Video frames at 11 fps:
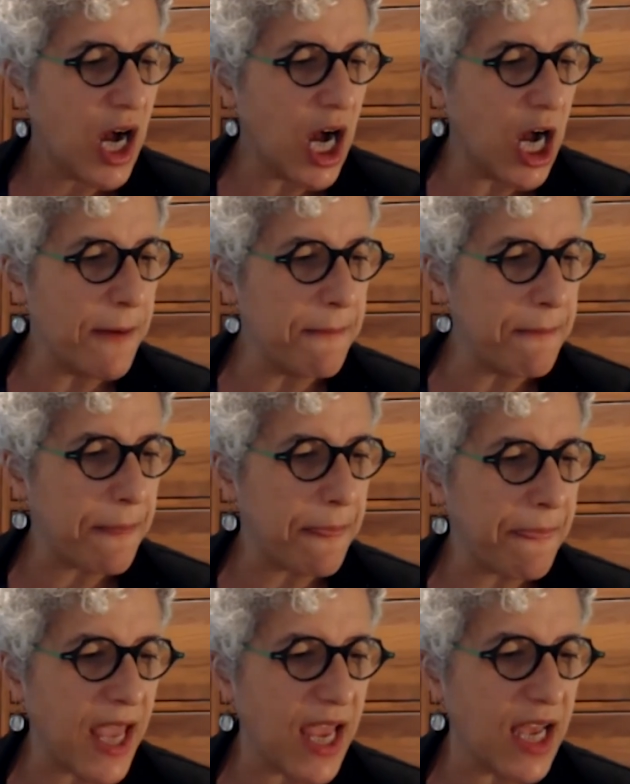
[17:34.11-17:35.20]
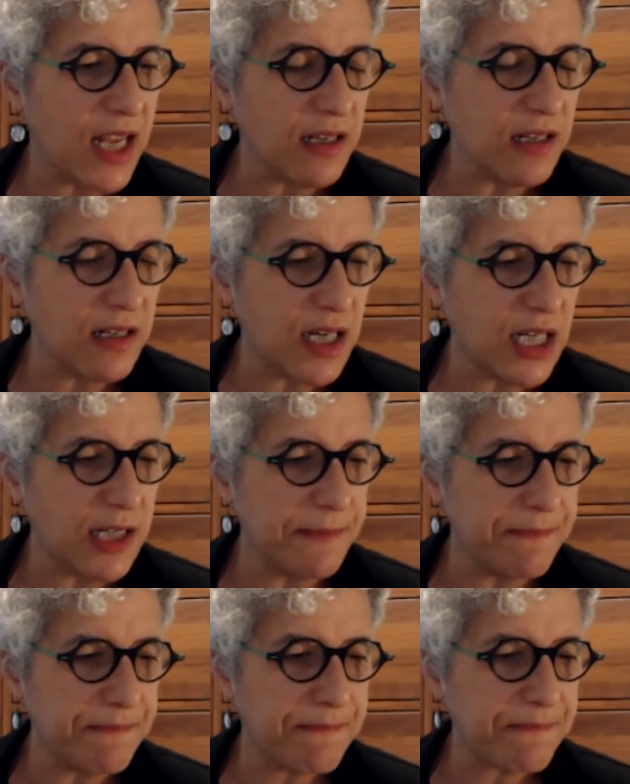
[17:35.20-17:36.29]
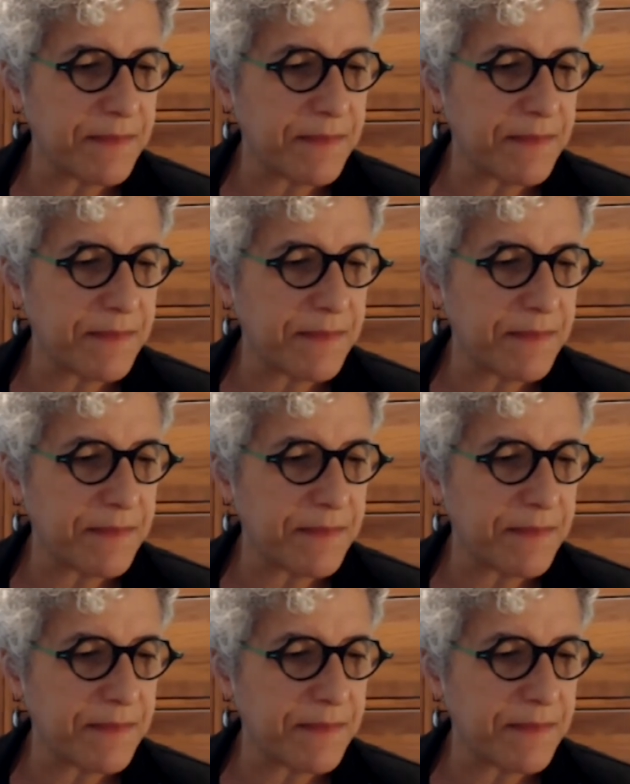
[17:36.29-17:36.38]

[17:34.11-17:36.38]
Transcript: Um, and um,